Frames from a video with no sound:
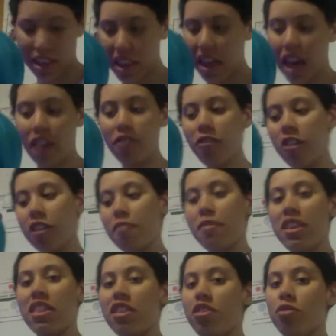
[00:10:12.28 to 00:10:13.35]
I'll
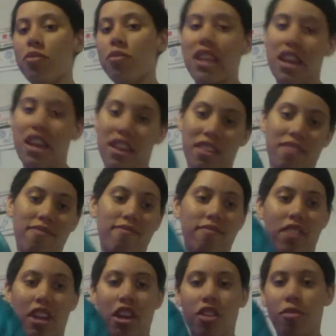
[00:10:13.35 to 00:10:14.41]
recommend this one and
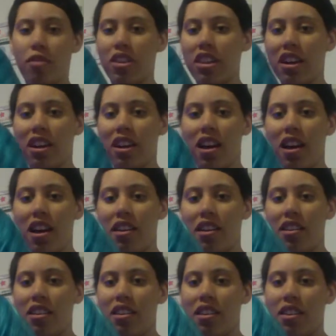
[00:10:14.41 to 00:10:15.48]
the other one that I got.
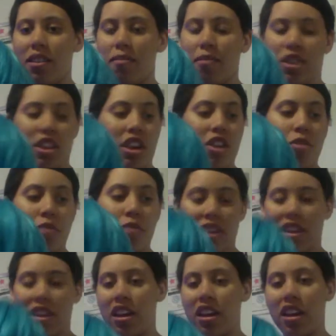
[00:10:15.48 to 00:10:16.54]
But the other one
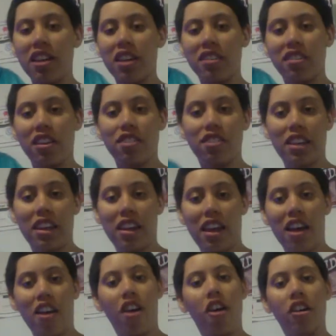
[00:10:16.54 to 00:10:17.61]
that I got is actually a
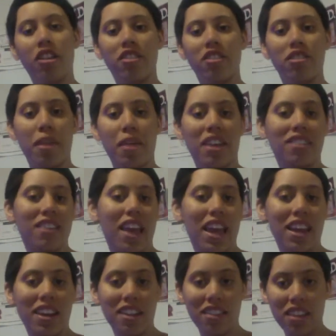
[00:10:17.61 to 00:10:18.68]
lot harder to
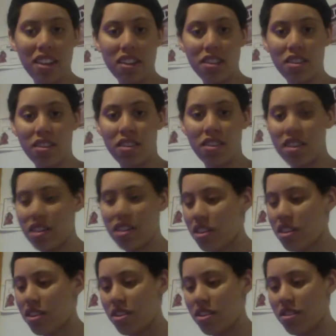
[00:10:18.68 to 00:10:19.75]
maintain, I think,
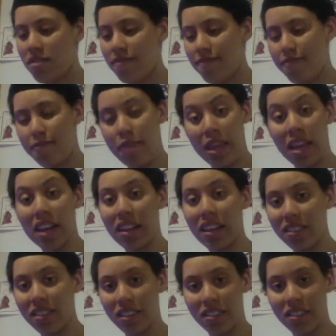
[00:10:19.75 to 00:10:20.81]

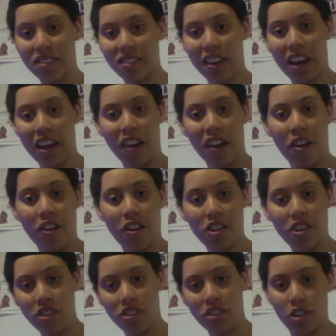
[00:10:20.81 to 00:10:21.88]
because it's a lot
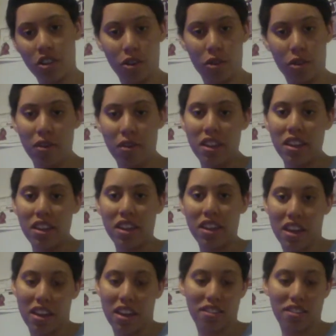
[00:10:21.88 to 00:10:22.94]
longer. So,
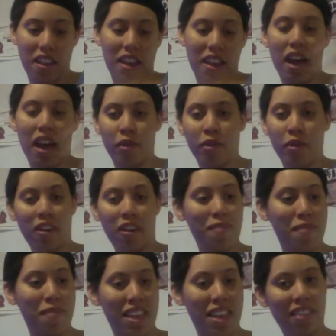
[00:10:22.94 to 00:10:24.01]
like I said, I would
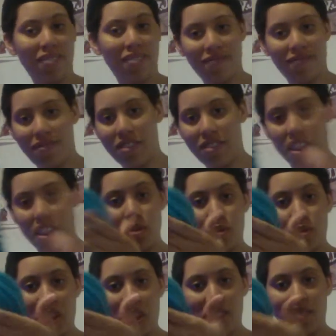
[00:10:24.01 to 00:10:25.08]
recommend this
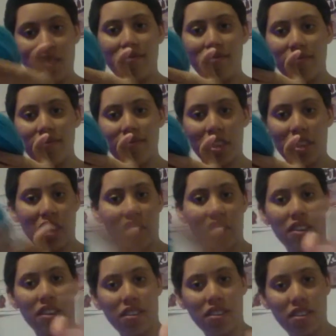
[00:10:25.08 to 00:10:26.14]
one,
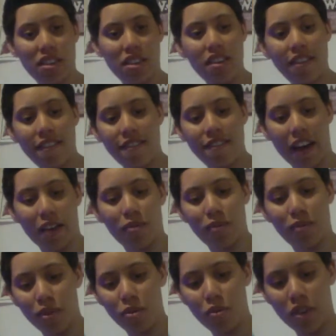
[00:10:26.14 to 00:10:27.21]
the 5
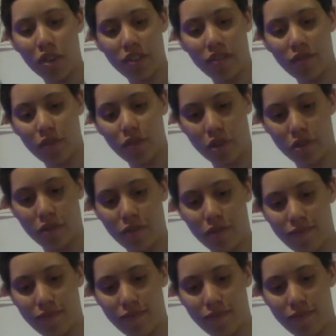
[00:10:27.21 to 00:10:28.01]
widths one for